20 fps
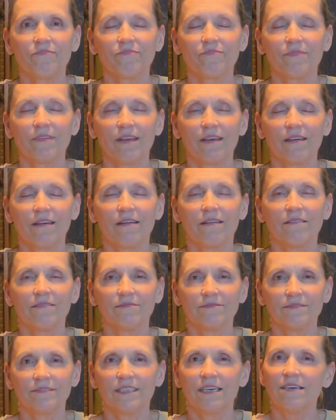Yeah,
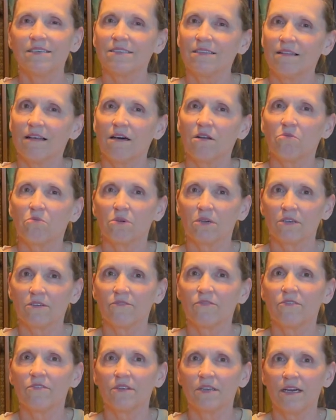that was a lot of work
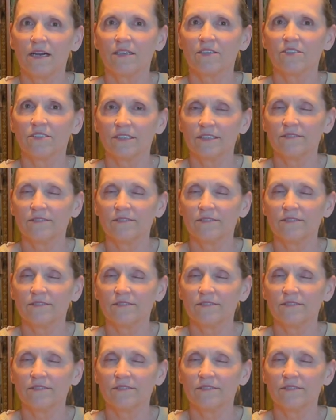for the doctorate.